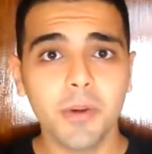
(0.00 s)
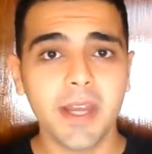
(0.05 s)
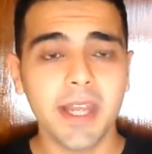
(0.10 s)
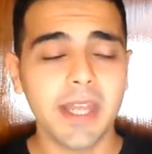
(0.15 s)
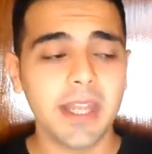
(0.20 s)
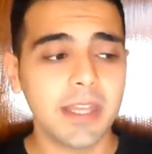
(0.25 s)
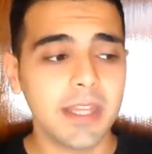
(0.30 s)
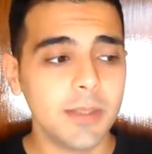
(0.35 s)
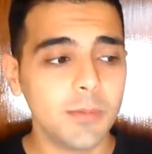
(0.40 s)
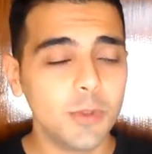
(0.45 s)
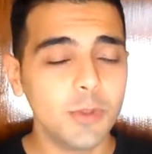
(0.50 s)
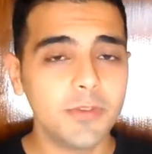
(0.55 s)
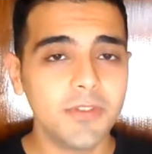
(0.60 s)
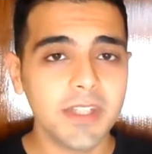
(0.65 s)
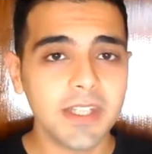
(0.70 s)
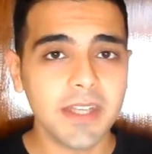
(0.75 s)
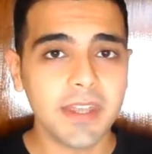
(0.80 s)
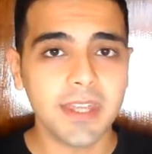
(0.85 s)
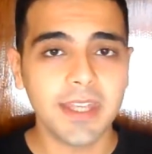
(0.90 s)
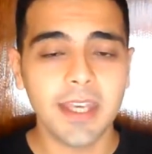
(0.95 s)
in the
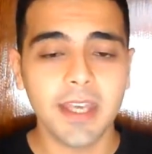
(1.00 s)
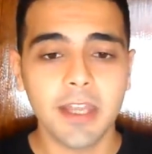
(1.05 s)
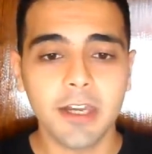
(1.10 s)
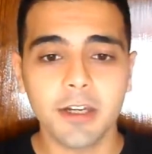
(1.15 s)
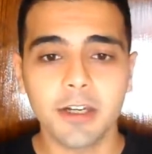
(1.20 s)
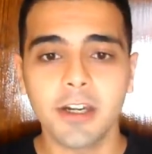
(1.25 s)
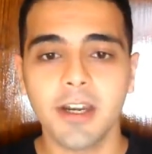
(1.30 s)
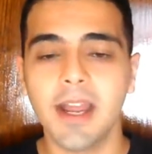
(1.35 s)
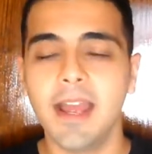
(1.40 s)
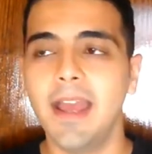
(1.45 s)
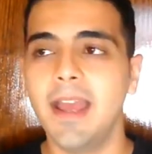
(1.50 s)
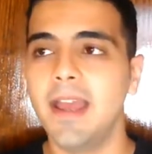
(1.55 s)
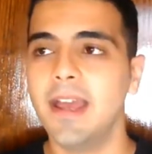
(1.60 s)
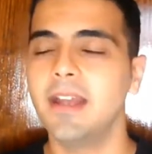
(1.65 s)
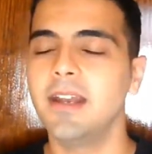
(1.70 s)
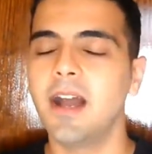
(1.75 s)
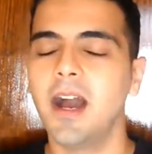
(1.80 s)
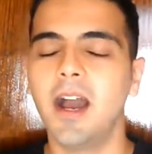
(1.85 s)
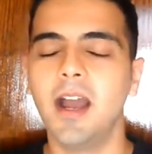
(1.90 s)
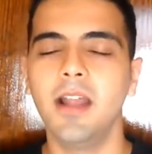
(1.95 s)
movie theater
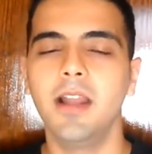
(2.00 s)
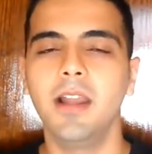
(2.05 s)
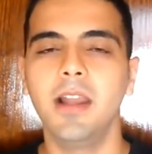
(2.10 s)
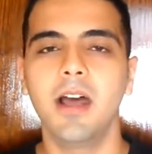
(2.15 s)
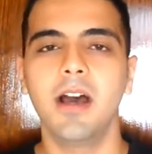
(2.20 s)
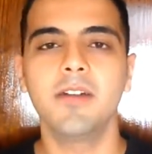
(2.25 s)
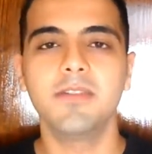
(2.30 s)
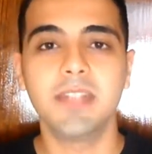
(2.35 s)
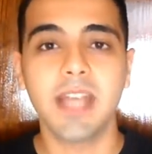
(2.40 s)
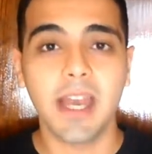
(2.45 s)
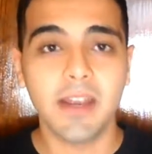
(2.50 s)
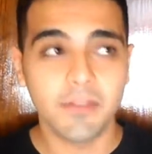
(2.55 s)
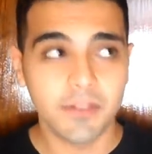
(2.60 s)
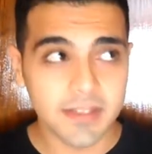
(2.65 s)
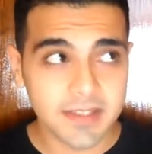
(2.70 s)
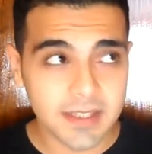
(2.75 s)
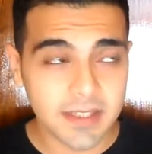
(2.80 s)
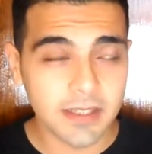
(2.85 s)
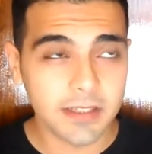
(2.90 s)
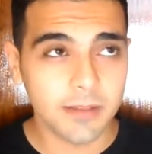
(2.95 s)
and I loved every
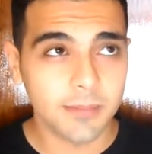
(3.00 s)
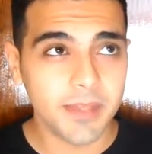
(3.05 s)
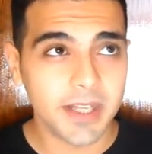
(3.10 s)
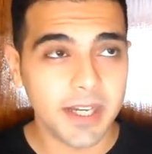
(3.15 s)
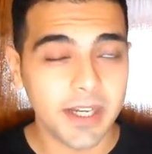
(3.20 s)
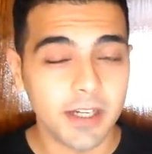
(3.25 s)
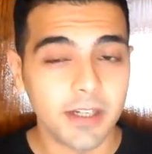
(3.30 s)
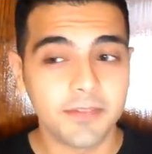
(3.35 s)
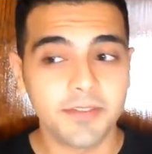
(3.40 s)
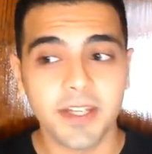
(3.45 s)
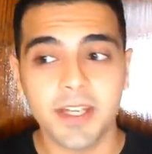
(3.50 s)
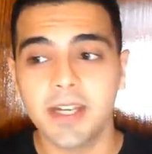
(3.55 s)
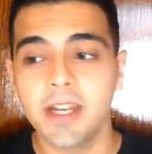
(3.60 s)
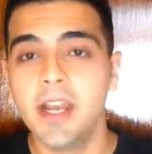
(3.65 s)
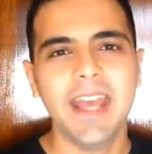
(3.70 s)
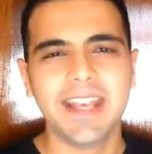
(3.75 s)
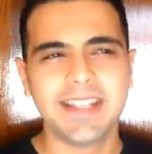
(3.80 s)
single minute of it,